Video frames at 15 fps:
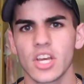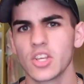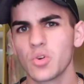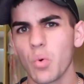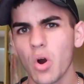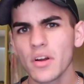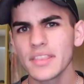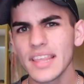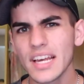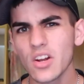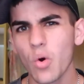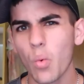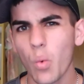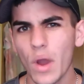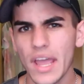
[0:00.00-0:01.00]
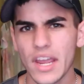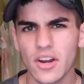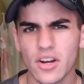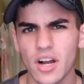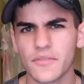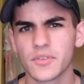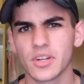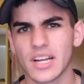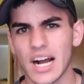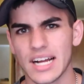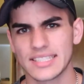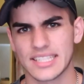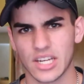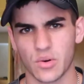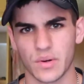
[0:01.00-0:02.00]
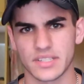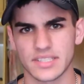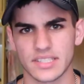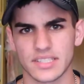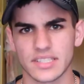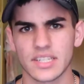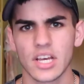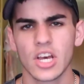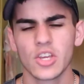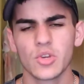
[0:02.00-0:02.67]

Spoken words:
You aren't that aware of your consequences.